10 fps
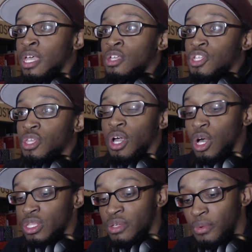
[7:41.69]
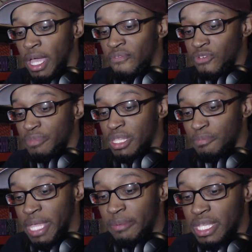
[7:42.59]
So the only way for me to
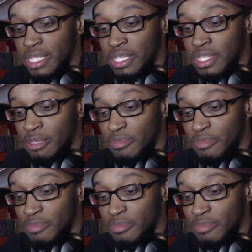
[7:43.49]
be able to listen to